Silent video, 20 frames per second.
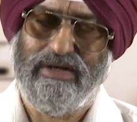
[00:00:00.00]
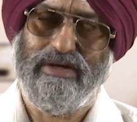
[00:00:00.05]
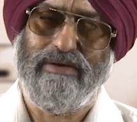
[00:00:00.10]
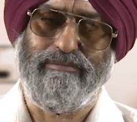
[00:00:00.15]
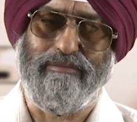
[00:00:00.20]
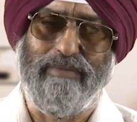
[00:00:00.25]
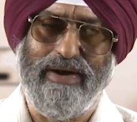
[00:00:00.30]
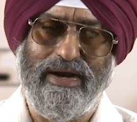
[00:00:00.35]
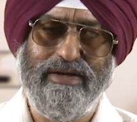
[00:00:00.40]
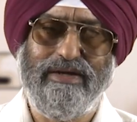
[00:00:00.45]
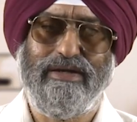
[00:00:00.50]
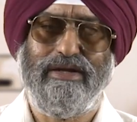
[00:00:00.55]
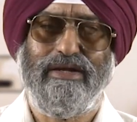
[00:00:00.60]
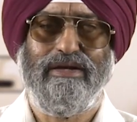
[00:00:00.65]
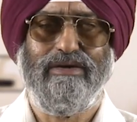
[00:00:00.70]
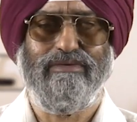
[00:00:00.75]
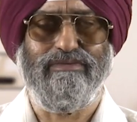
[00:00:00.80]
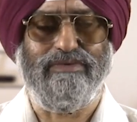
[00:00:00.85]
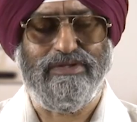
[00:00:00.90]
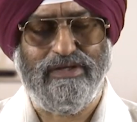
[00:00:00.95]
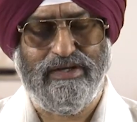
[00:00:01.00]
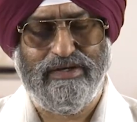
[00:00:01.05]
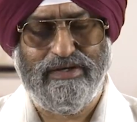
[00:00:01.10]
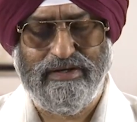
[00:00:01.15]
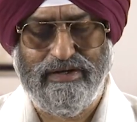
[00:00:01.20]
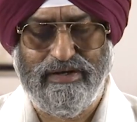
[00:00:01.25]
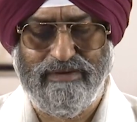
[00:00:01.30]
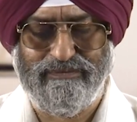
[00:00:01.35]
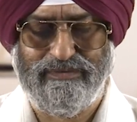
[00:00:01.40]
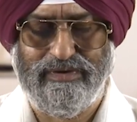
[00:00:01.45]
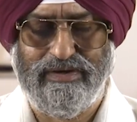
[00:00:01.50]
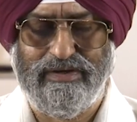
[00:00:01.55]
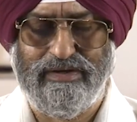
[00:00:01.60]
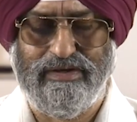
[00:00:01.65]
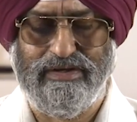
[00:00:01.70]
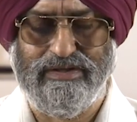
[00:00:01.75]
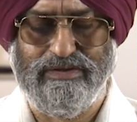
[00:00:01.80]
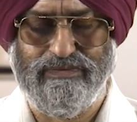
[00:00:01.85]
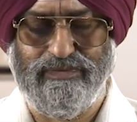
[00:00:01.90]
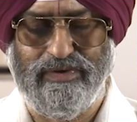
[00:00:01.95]
but with a different
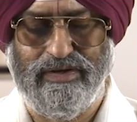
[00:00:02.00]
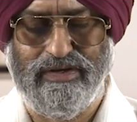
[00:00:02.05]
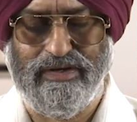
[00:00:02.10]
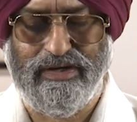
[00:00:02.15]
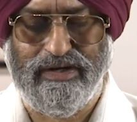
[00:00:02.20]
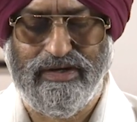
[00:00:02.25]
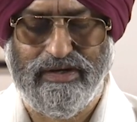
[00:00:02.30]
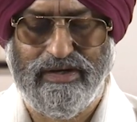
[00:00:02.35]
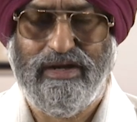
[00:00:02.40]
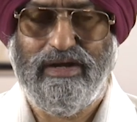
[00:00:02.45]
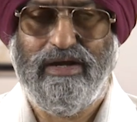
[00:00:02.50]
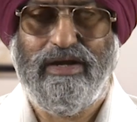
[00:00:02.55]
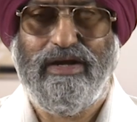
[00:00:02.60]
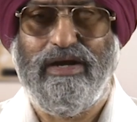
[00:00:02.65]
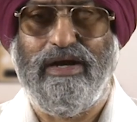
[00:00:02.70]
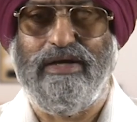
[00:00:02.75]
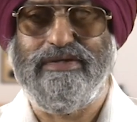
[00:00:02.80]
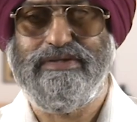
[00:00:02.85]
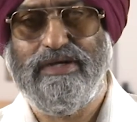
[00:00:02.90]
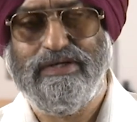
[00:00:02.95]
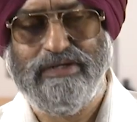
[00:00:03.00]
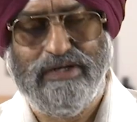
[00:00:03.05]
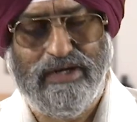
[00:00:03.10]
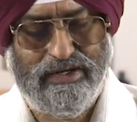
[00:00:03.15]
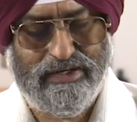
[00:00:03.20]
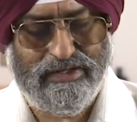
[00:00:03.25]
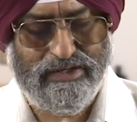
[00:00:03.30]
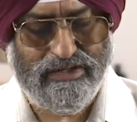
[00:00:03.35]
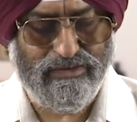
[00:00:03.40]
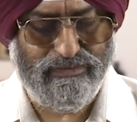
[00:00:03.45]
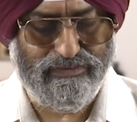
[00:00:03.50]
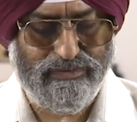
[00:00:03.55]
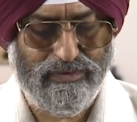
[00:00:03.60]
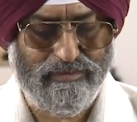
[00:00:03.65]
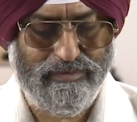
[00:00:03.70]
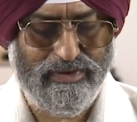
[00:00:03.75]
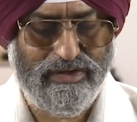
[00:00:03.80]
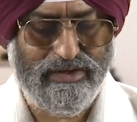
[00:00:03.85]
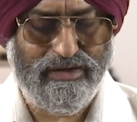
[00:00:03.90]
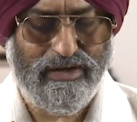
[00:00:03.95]
risk free rate. I shall continue
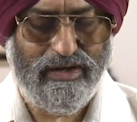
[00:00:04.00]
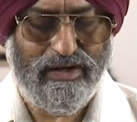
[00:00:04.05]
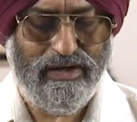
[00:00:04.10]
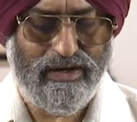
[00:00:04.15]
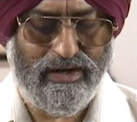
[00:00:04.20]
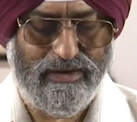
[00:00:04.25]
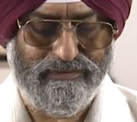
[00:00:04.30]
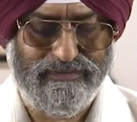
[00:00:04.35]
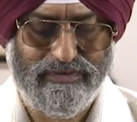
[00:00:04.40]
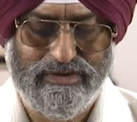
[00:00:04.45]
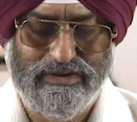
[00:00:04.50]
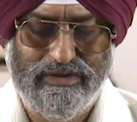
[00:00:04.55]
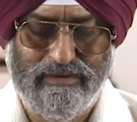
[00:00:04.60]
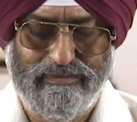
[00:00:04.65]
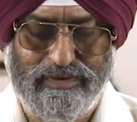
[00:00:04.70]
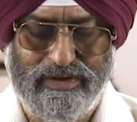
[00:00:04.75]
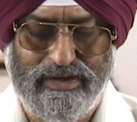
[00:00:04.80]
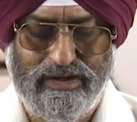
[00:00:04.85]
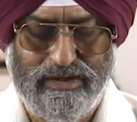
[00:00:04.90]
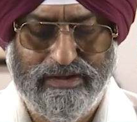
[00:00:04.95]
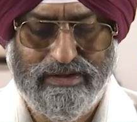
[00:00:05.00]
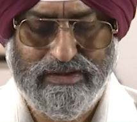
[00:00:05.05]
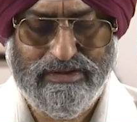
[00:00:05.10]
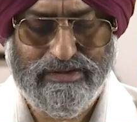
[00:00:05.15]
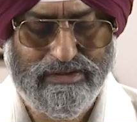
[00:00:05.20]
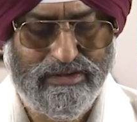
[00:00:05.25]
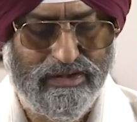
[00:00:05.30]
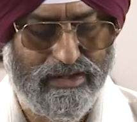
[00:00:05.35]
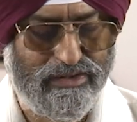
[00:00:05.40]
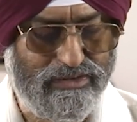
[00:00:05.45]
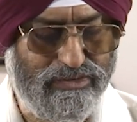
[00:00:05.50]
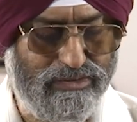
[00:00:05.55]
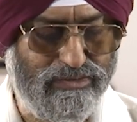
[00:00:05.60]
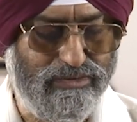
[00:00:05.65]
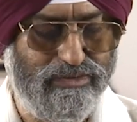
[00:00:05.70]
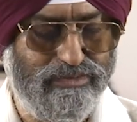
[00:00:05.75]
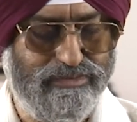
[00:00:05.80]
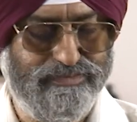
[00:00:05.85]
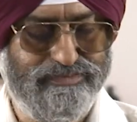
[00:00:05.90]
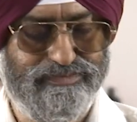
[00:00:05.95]
from here after the break. Thank you.